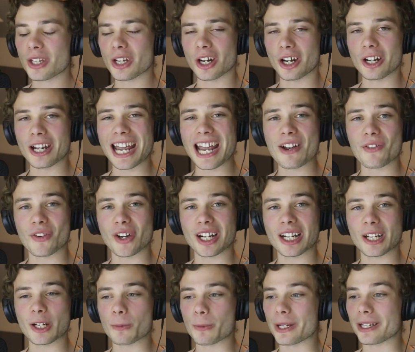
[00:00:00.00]
You know, every
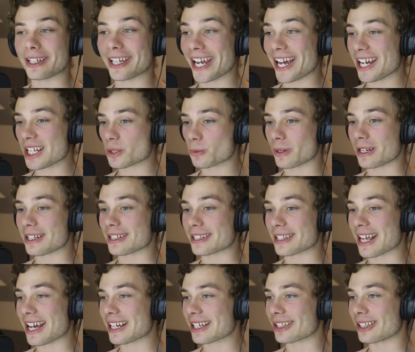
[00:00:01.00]
little bit counts when it's
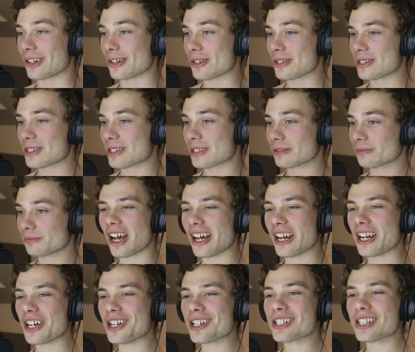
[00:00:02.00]
that close. And
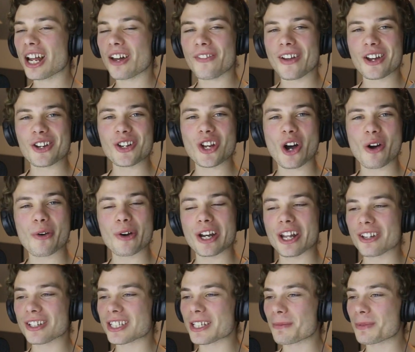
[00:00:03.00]
I just love how no one
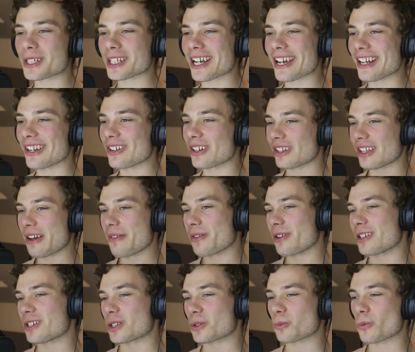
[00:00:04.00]
else seems to care. Look,
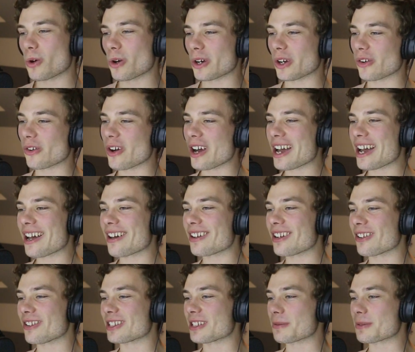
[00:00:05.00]
everyone's just walking around.
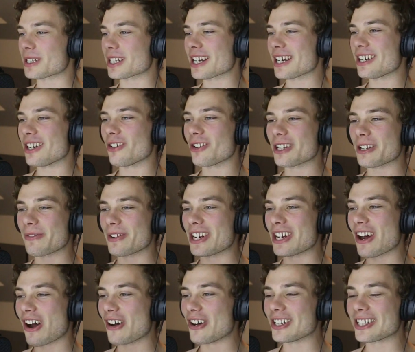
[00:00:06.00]
No one seems to care. No one even
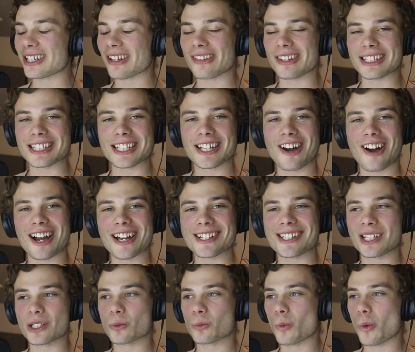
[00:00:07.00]
noticed that this guy
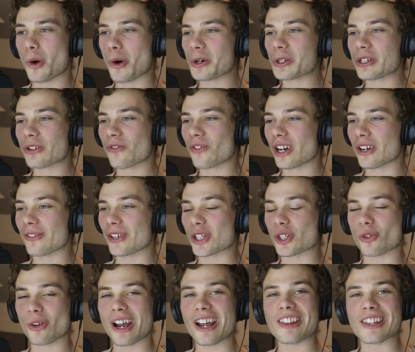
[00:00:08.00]
just walked in front of a
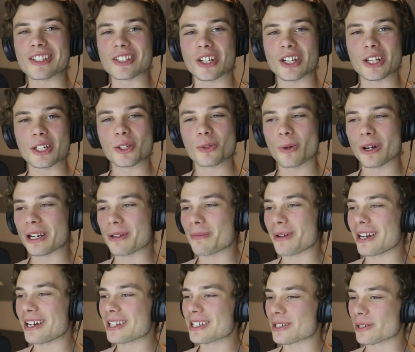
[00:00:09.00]
train that's only 20
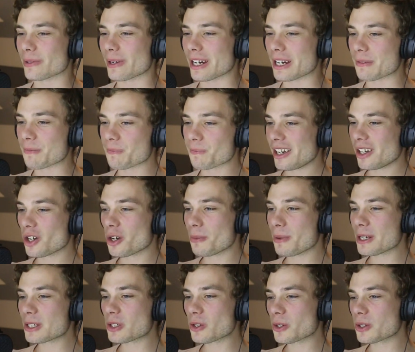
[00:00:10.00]
meters away. It
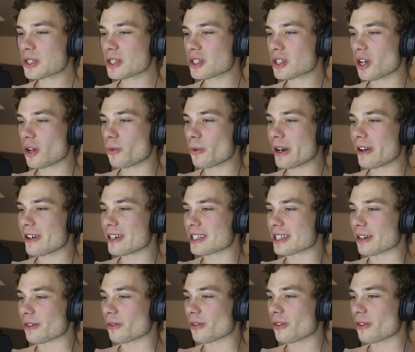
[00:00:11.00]
almost looks as though, where is it?